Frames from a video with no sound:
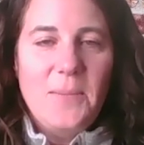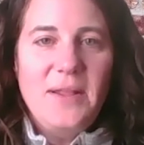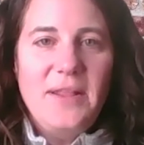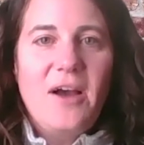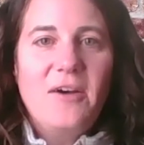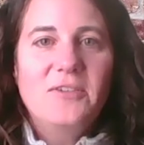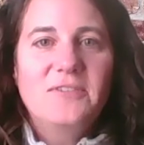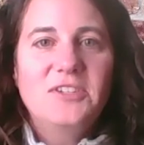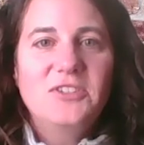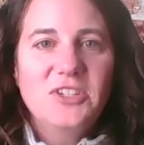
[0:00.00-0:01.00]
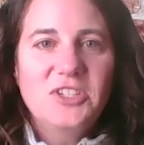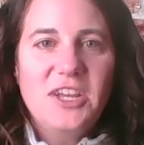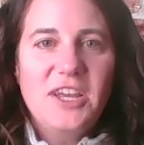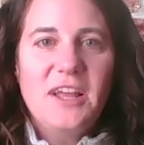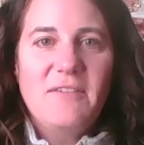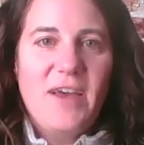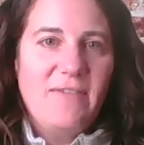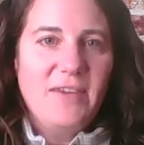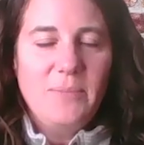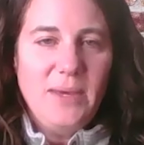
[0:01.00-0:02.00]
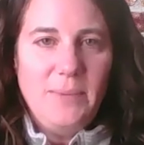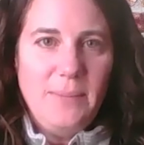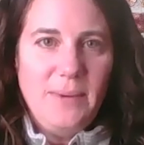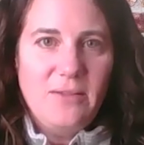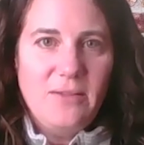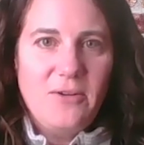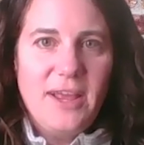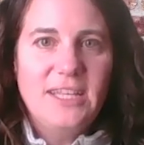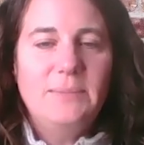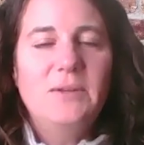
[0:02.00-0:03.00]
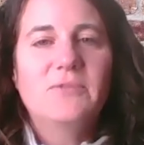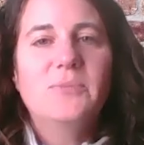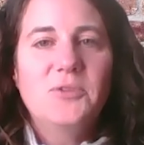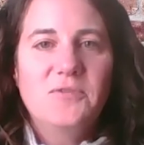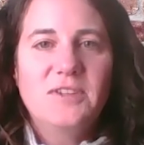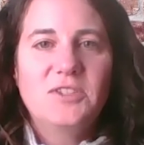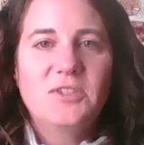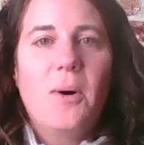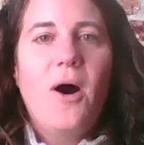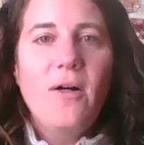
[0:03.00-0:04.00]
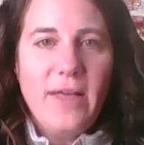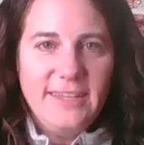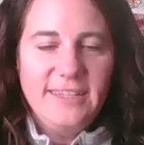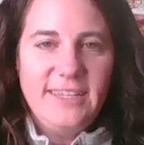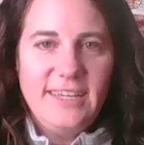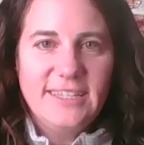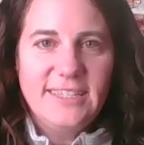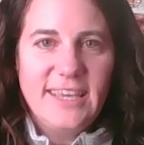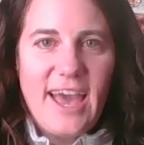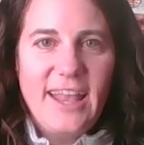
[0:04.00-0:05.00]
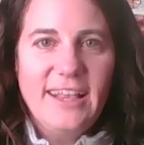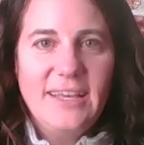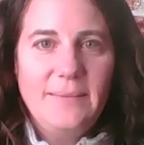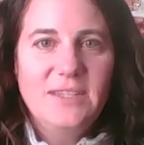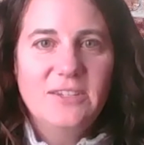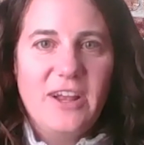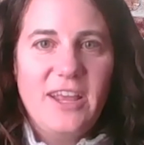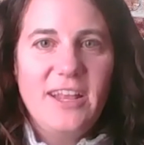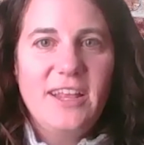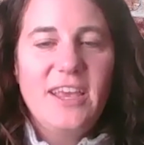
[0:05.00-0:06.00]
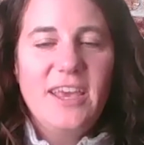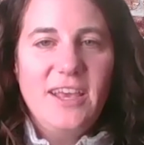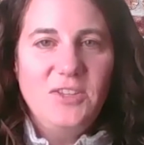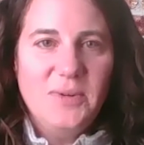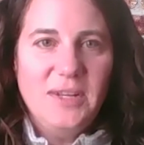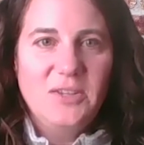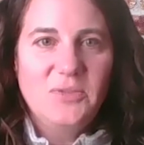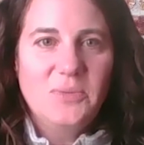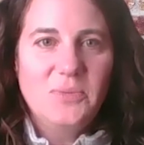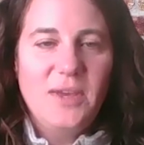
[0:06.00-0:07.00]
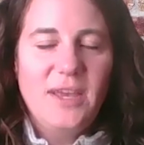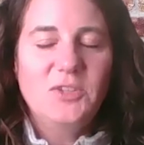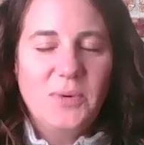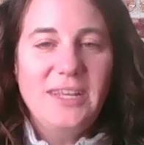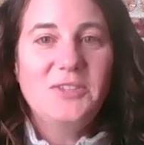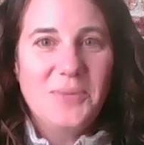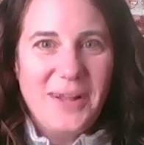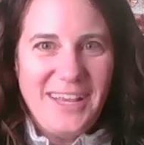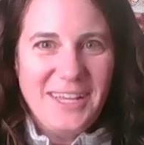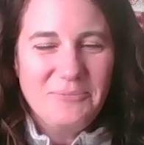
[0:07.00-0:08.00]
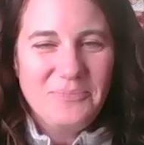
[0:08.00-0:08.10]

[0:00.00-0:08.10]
But now the restriction of having a PPP loan has been removed. So all entities can claim this credit in 2020.